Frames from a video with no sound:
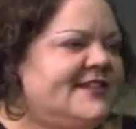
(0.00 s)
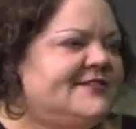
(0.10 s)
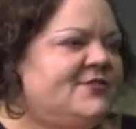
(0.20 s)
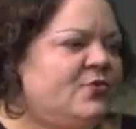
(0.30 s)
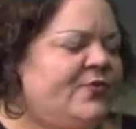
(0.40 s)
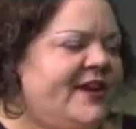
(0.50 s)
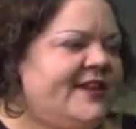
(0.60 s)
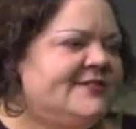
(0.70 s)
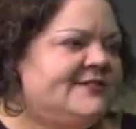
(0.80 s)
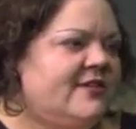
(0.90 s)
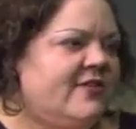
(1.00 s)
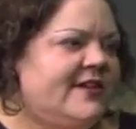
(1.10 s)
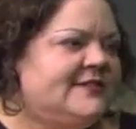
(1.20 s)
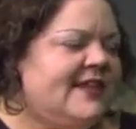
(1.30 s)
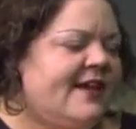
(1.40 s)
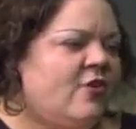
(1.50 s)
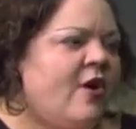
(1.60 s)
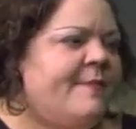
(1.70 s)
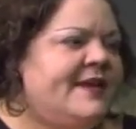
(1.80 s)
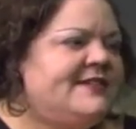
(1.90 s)
seasonal reading series at
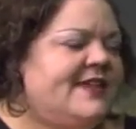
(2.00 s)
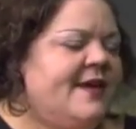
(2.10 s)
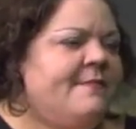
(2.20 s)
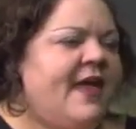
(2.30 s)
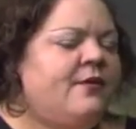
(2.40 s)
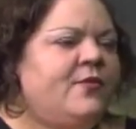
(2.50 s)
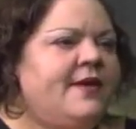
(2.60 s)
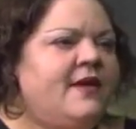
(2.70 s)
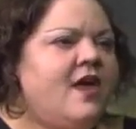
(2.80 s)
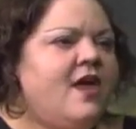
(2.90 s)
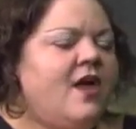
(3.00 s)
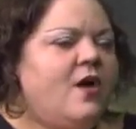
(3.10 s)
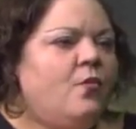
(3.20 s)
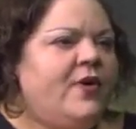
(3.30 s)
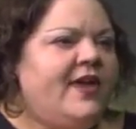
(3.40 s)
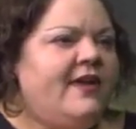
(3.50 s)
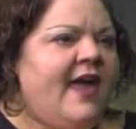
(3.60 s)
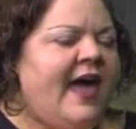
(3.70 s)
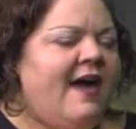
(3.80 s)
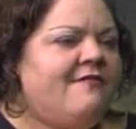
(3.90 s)
Carpe Diem, and we
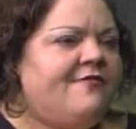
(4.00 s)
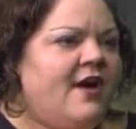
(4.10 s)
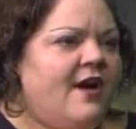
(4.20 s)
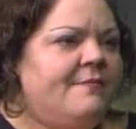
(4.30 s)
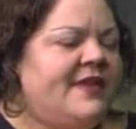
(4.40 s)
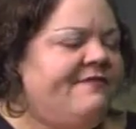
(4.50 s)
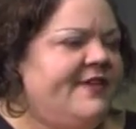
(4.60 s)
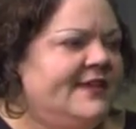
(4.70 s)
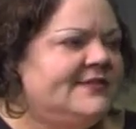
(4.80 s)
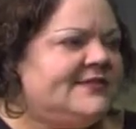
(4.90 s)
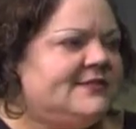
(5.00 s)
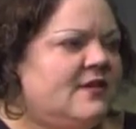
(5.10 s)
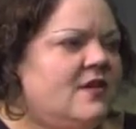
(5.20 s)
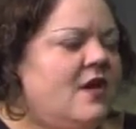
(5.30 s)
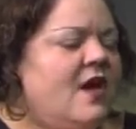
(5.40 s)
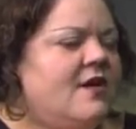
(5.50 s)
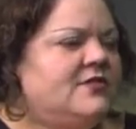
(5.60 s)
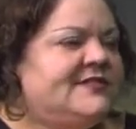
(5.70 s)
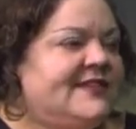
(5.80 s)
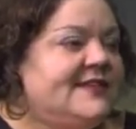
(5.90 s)
have events
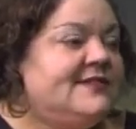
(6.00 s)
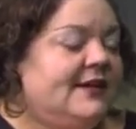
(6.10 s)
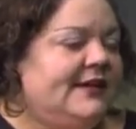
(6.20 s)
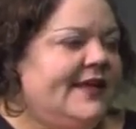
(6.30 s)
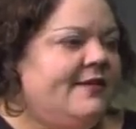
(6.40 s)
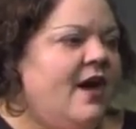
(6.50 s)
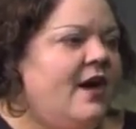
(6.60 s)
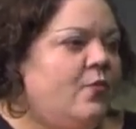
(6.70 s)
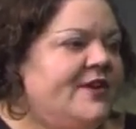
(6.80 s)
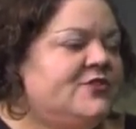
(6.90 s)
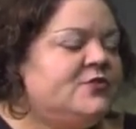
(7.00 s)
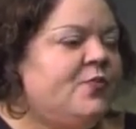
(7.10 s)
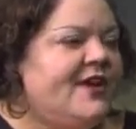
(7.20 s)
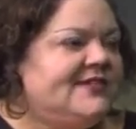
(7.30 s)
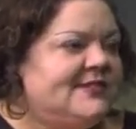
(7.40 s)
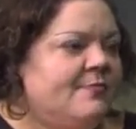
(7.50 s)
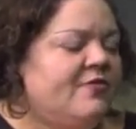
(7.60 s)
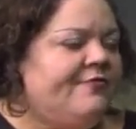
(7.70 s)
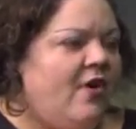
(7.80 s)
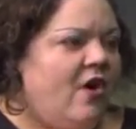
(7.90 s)
seasonally, winter, spring, summer,
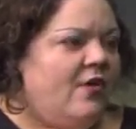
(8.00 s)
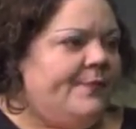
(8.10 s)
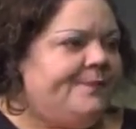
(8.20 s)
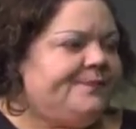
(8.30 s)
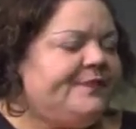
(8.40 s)
fall,